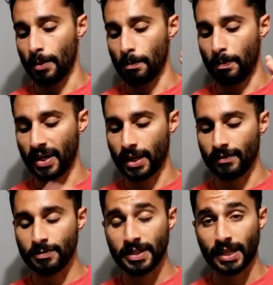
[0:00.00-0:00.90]
but it
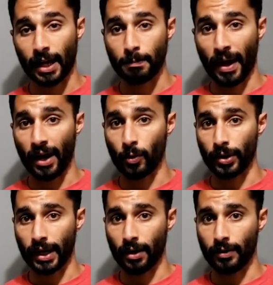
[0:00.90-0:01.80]
gives me 10 power
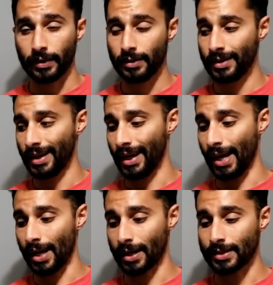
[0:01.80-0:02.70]
now.
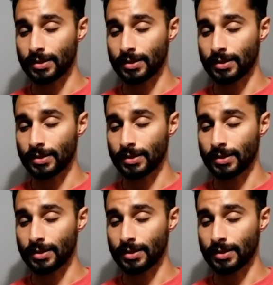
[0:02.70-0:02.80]
And I can